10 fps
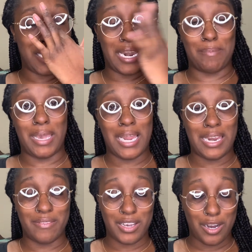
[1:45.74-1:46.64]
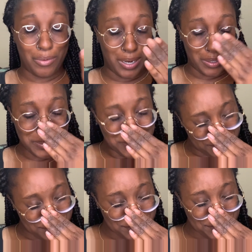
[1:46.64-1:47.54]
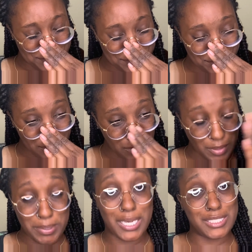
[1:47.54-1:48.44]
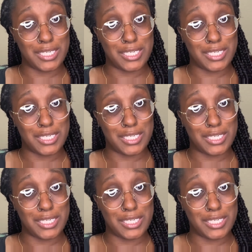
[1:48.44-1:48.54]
that I may not even go on because